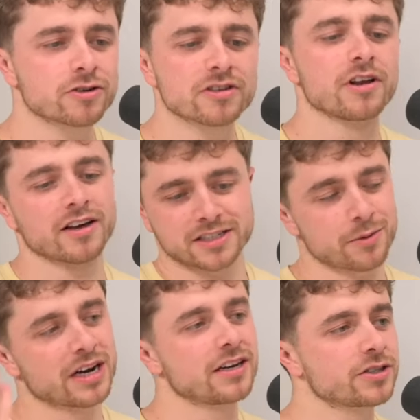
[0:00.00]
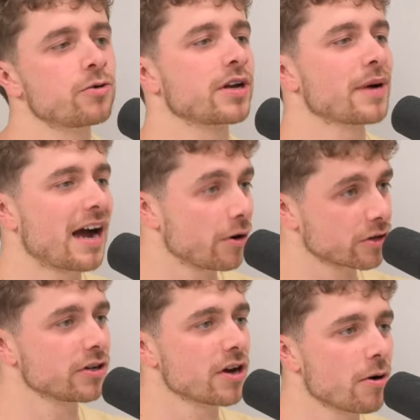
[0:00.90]
like because they were clearly talking about how
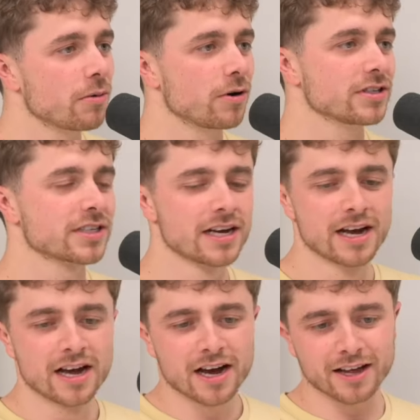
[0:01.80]
good Noah was mm-hmm.